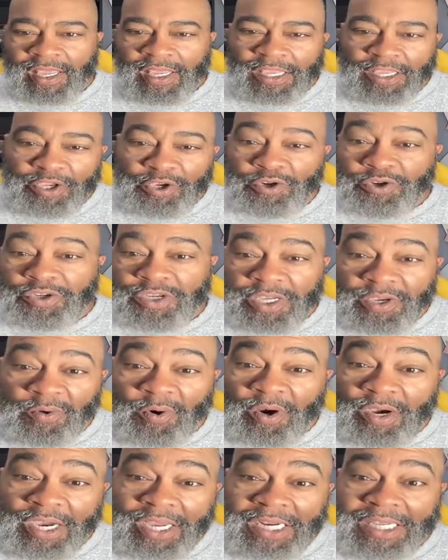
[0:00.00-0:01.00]
Usually, it
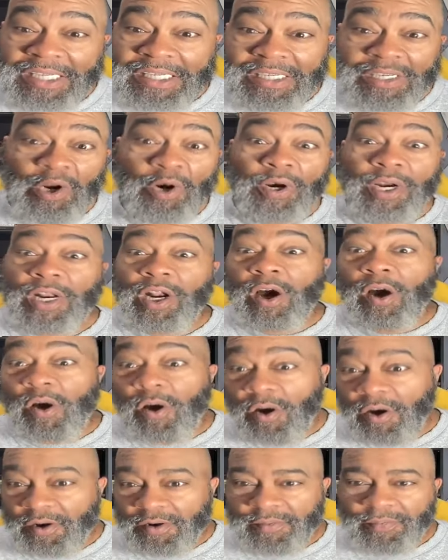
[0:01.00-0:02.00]
won't let us turn it
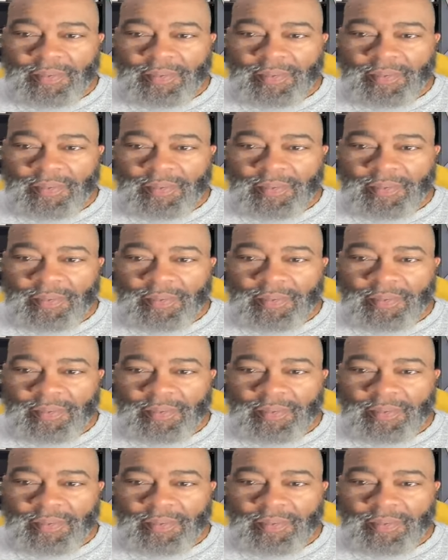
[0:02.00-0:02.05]
on.